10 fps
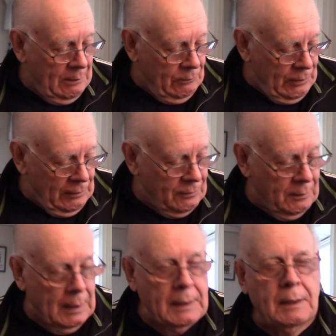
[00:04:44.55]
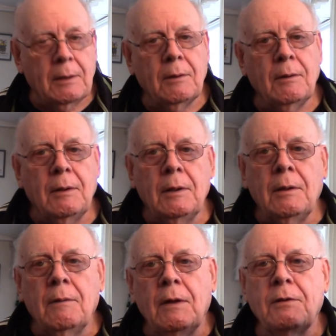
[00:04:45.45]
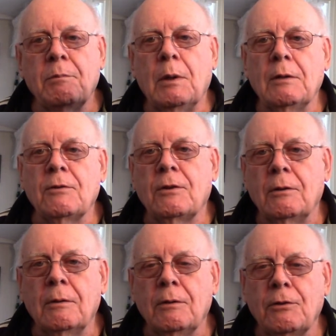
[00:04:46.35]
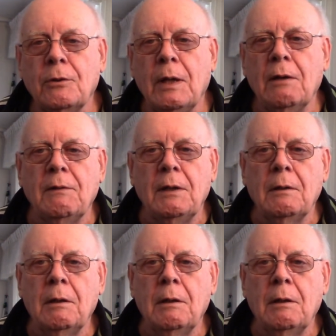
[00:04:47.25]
Just like this monster is too heavy.